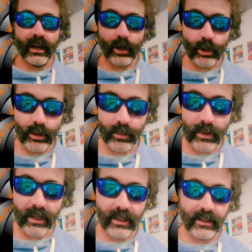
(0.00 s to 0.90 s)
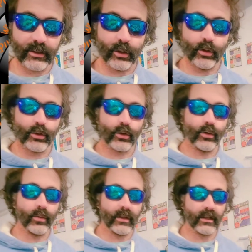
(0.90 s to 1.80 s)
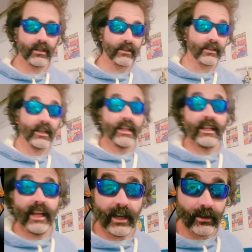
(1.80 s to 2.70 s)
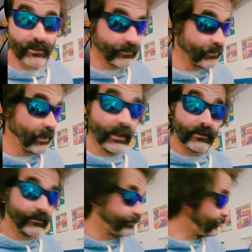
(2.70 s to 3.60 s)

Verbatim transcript: a good playlist, old school playlist. Now, now,